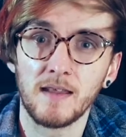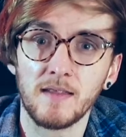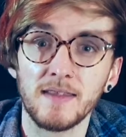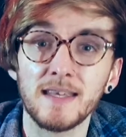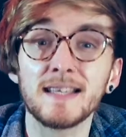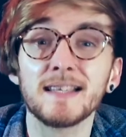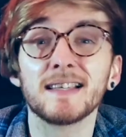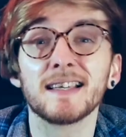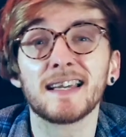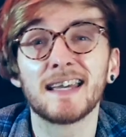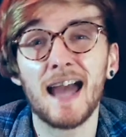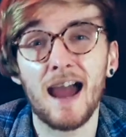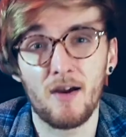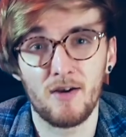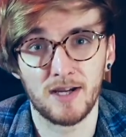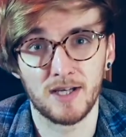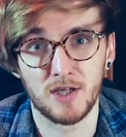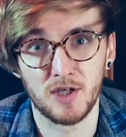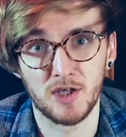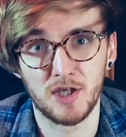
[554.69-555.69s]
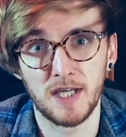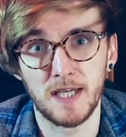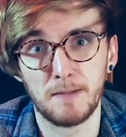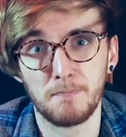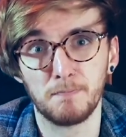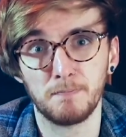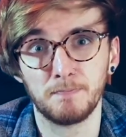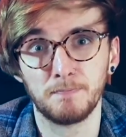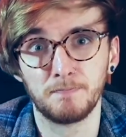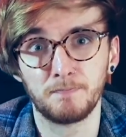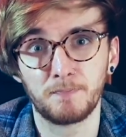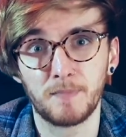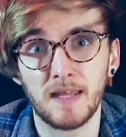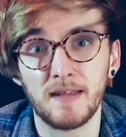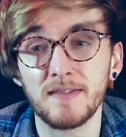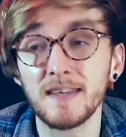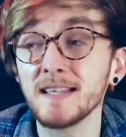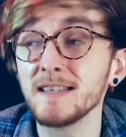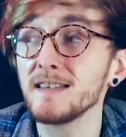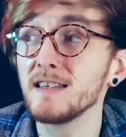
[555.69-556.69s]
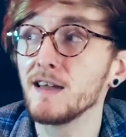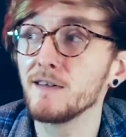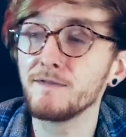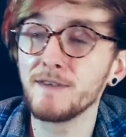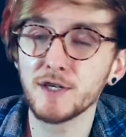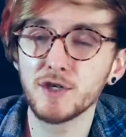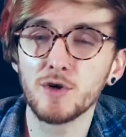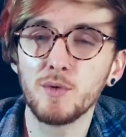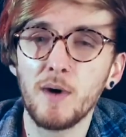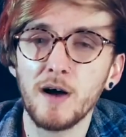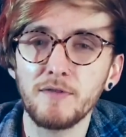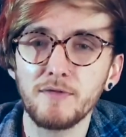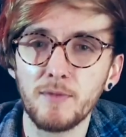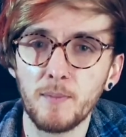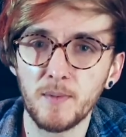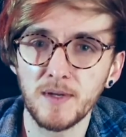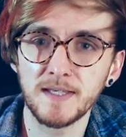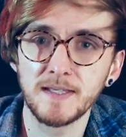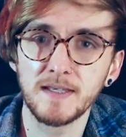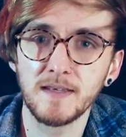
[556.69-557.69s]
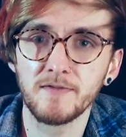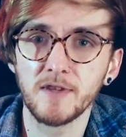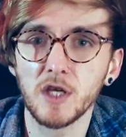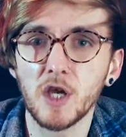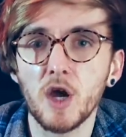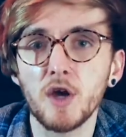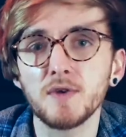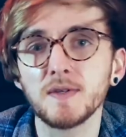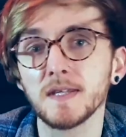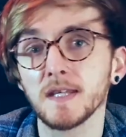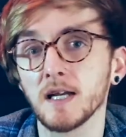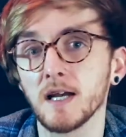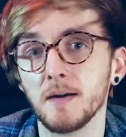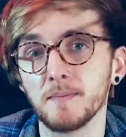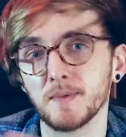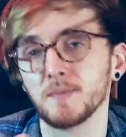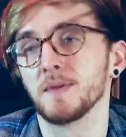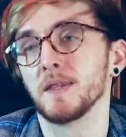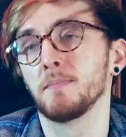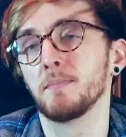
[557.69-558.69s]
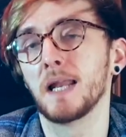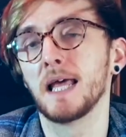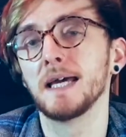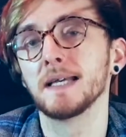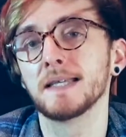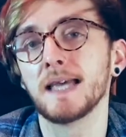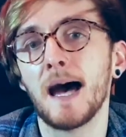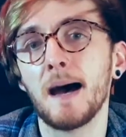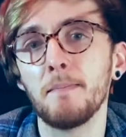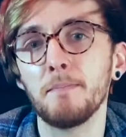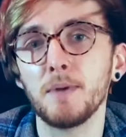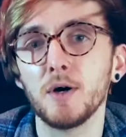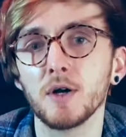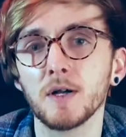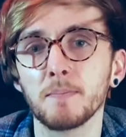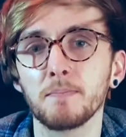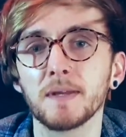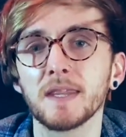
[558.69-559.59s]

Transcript: This is a character sheet. This is the official one from Wizards of the Coast that comes with the player's handbook,